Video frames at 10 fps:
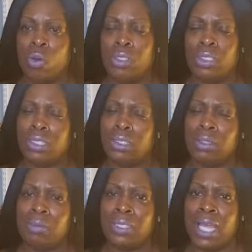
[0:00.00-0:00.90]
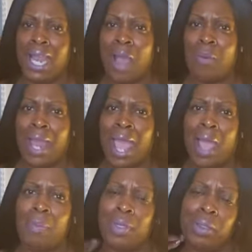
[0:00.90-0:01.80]
court system. Is that how it
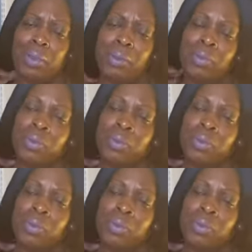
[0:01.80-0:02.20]
happened?